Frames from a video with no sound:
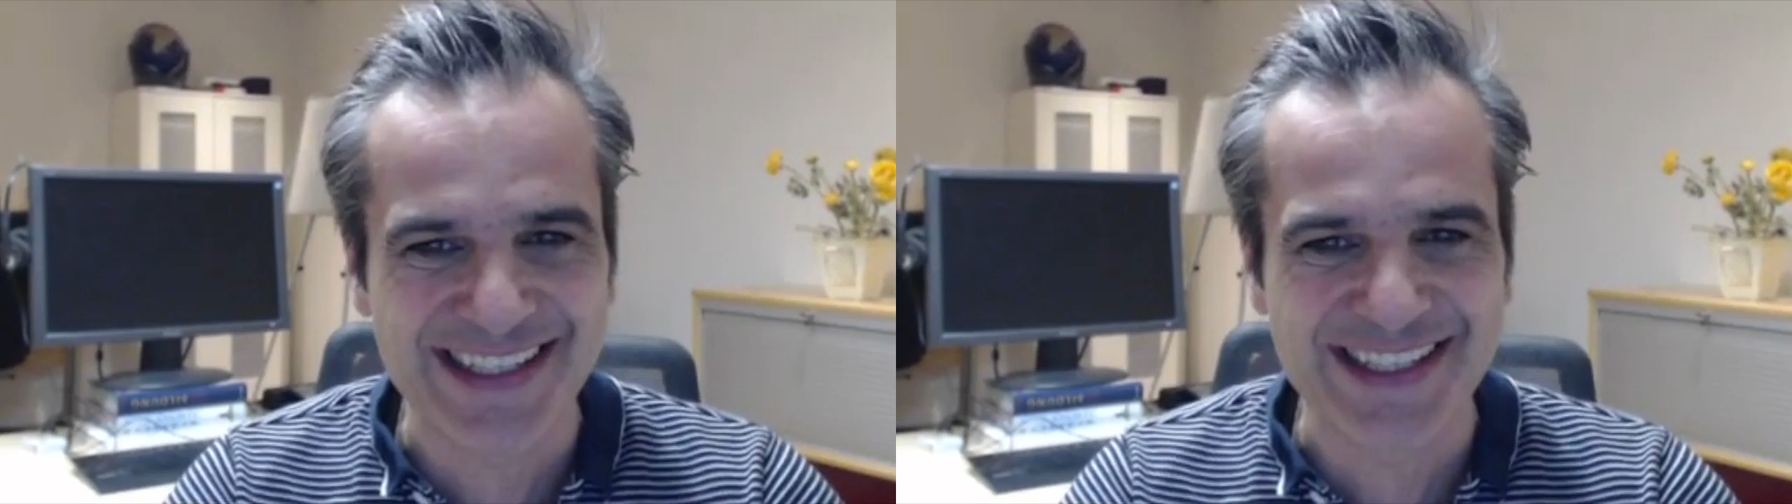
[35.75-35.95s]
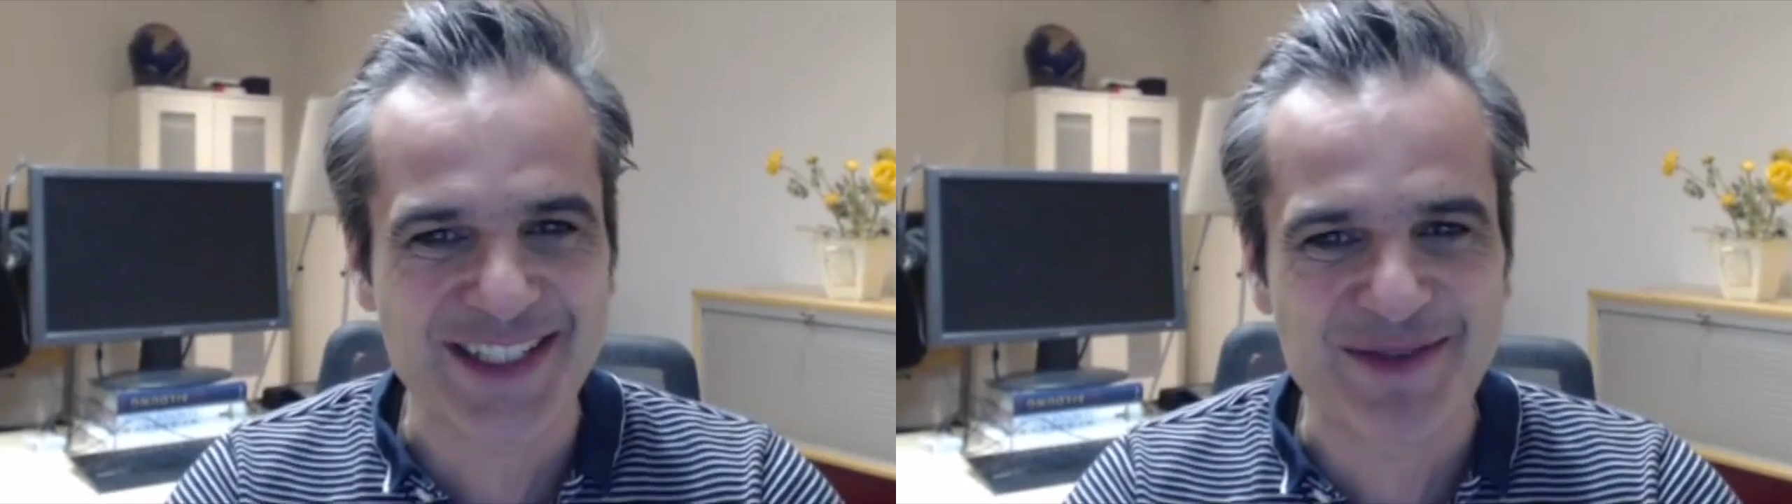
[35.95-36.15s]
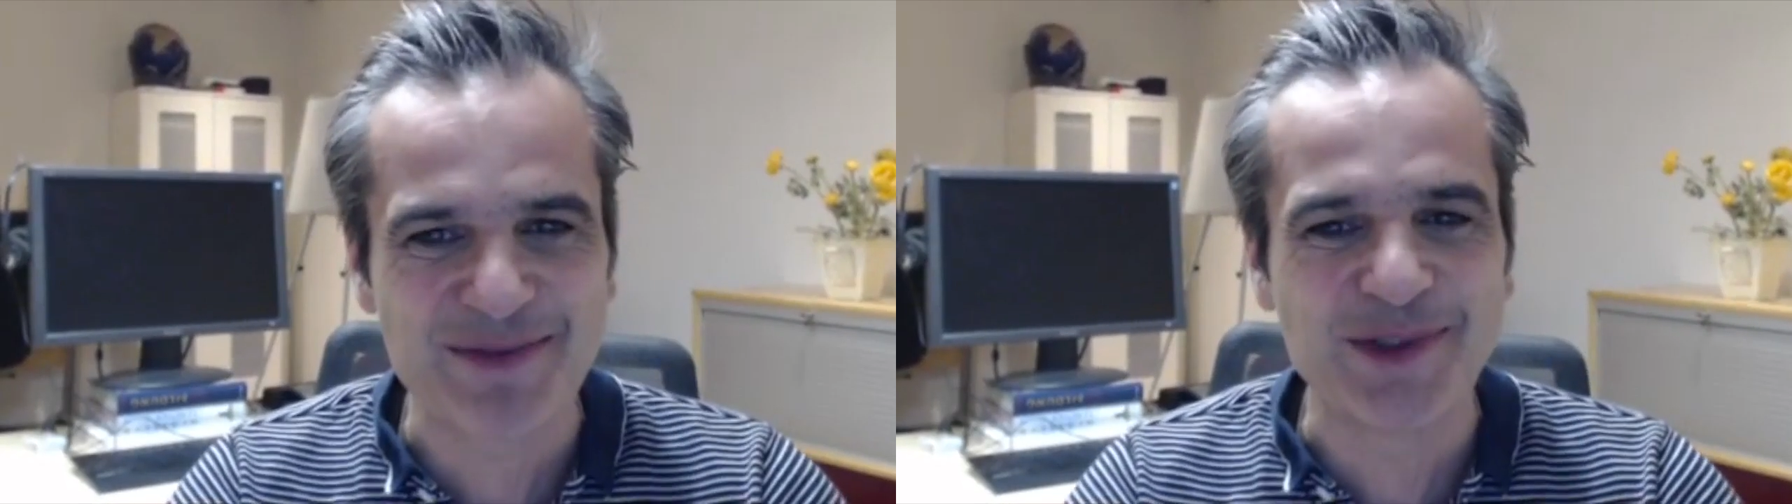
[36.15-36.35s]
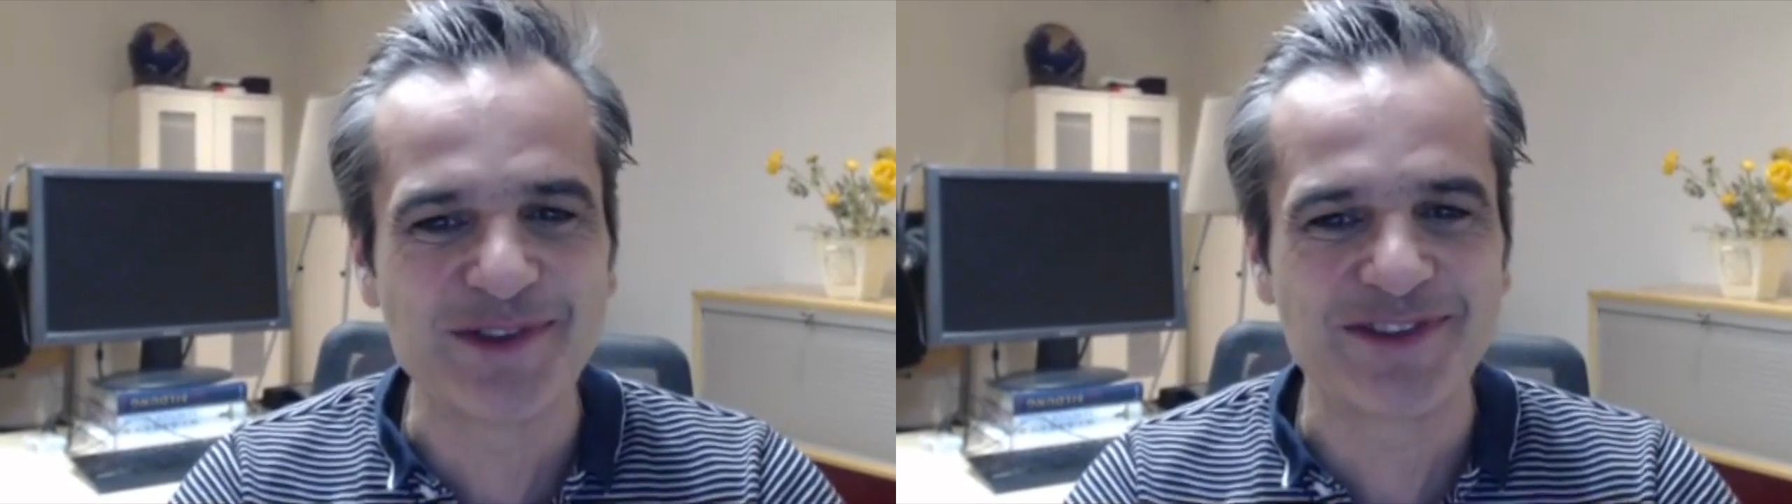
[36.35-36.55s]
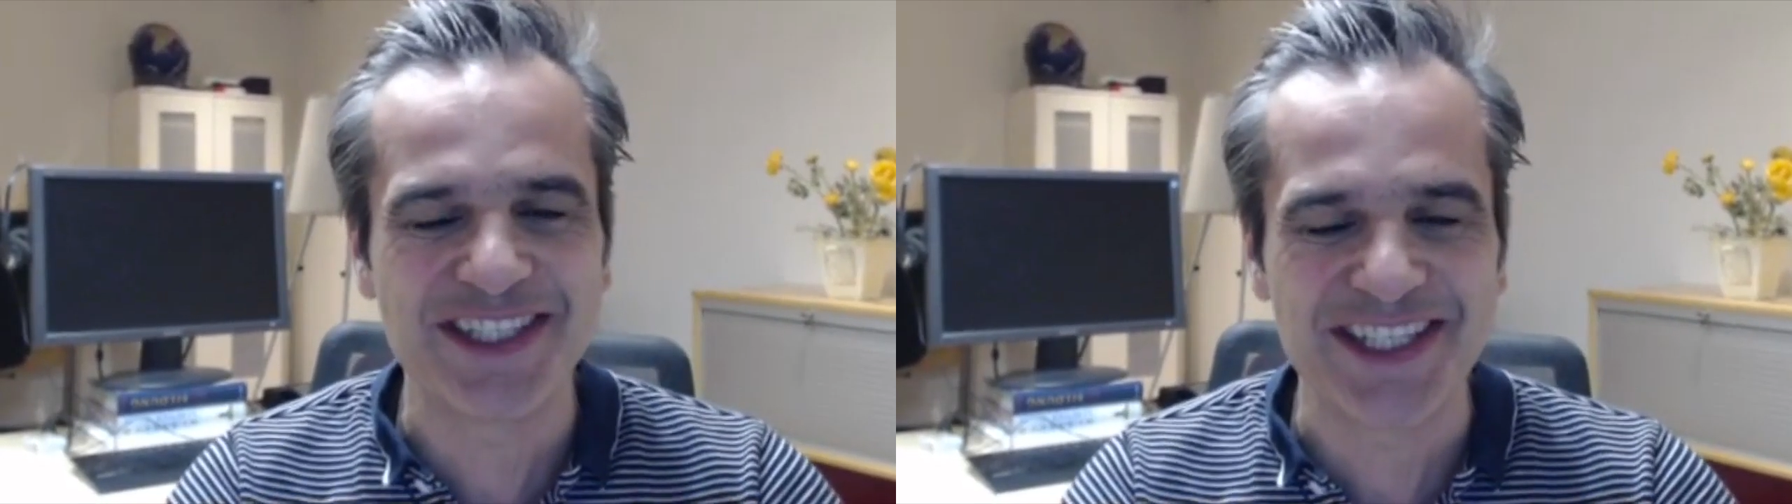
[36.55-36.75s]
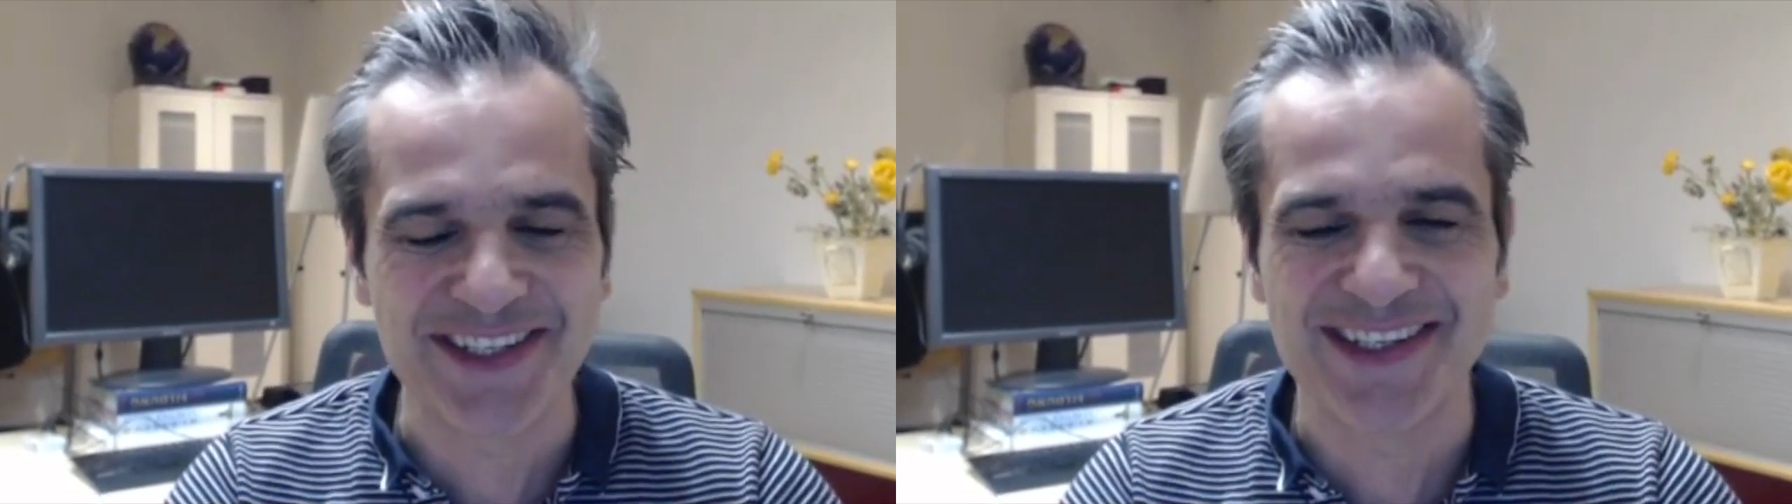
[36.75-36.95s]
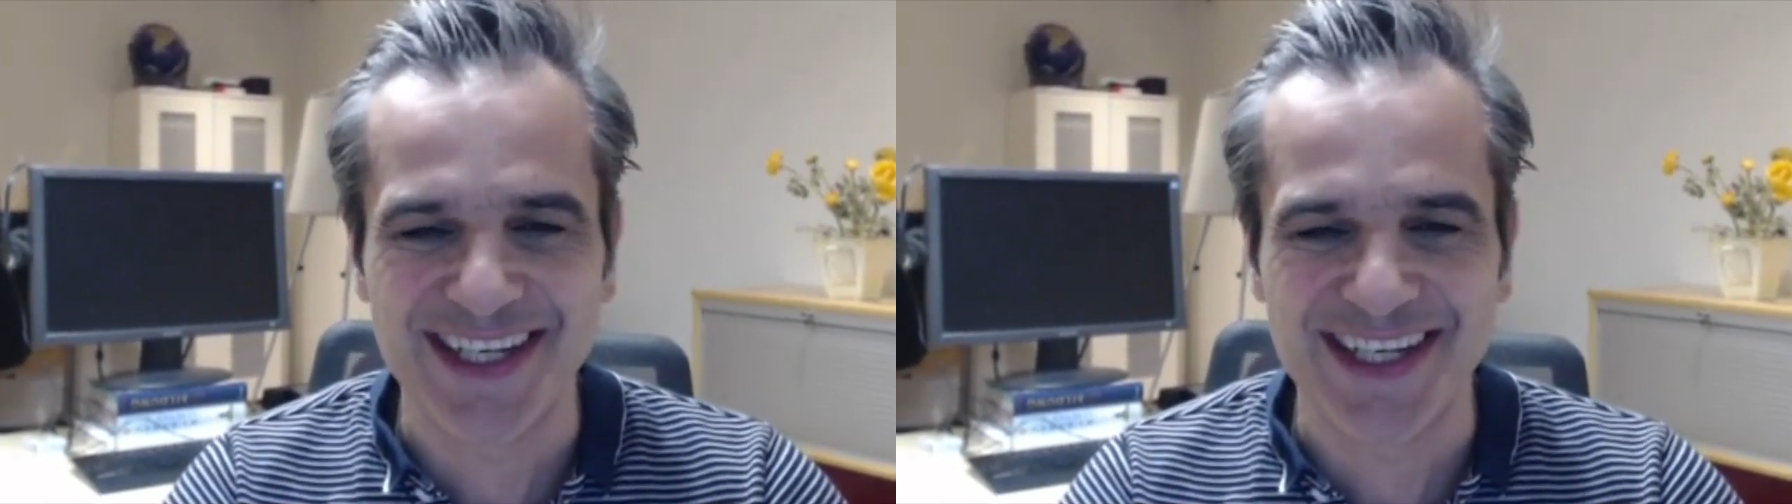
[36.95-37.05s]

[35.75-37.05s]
I just moved here.